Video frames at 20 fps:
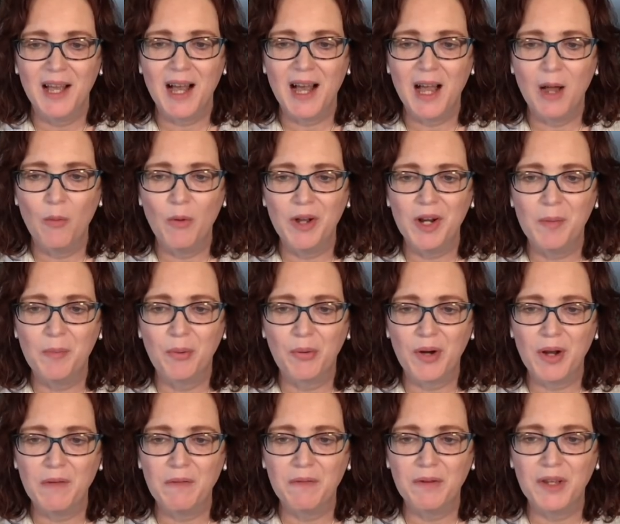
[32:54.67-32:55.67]
I want to
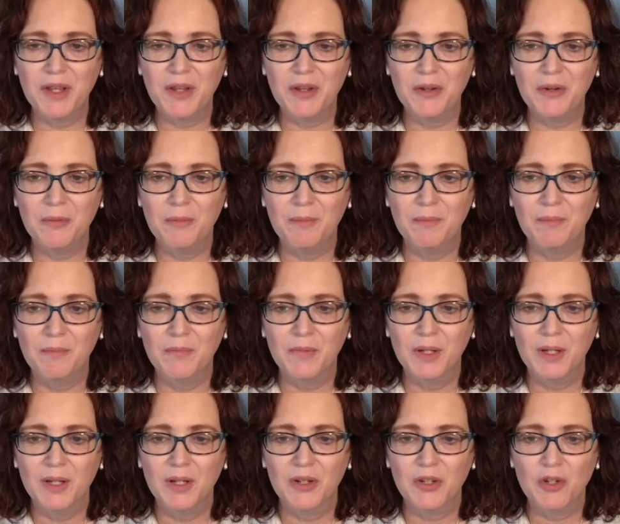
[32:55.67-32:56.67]
pray for you.
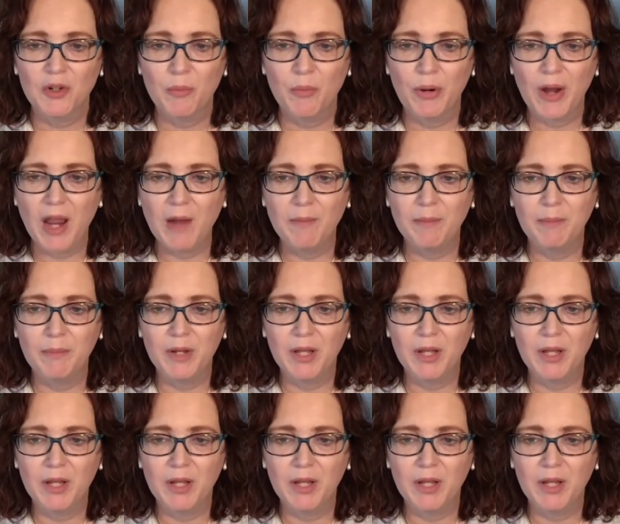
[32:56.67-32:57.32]
Do you pray,